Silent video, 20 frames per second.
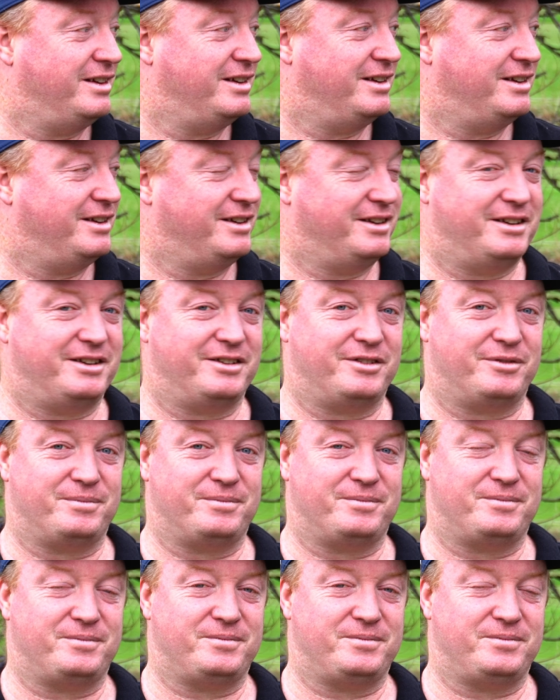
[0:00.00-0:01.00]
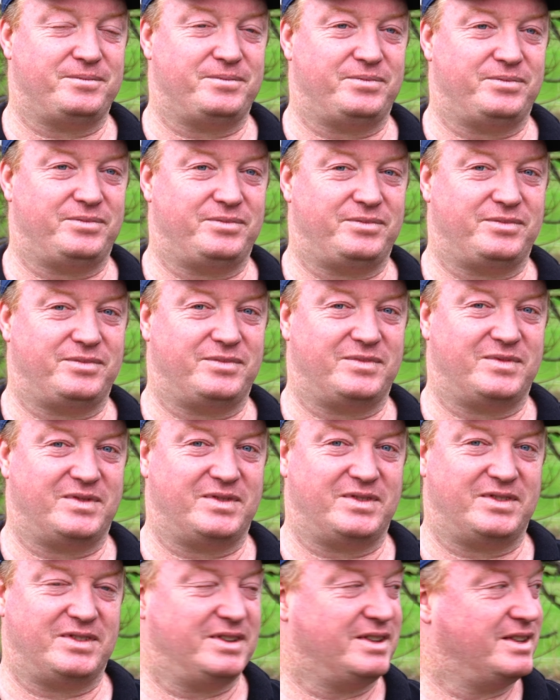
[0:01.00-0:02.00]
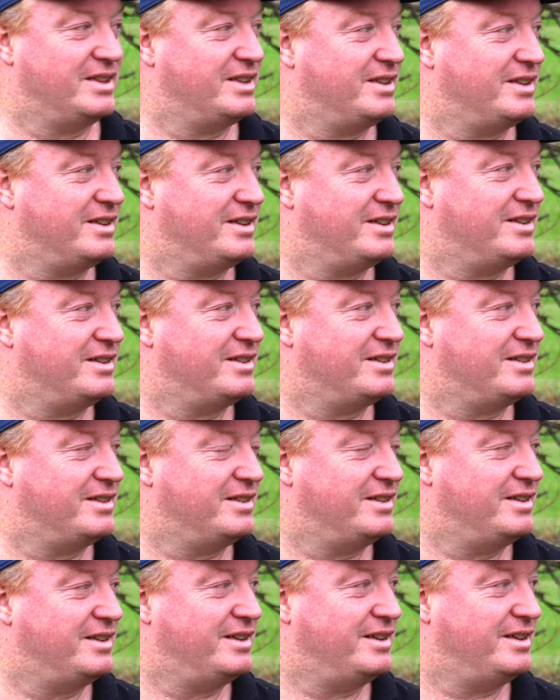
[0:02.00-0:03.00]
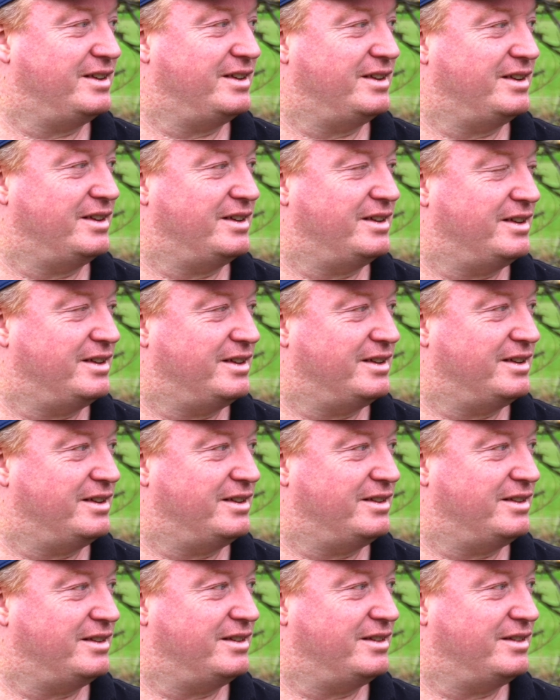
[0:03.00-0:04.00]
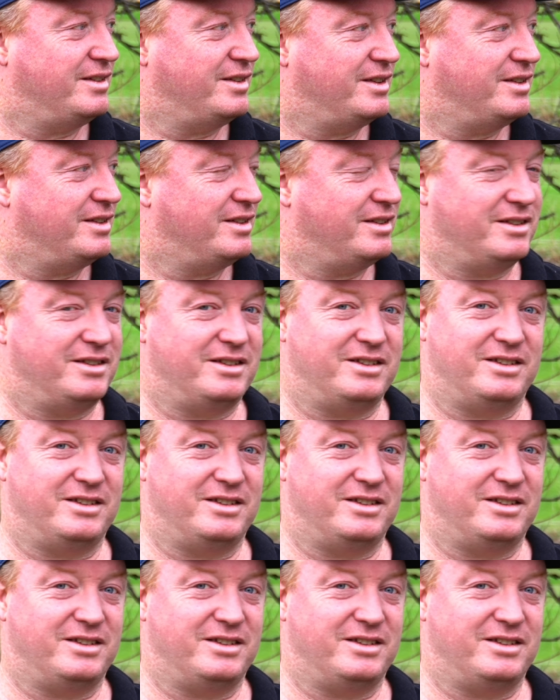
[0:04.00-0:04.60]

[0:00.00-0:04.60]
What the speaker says: No words are spoken by the person on screen.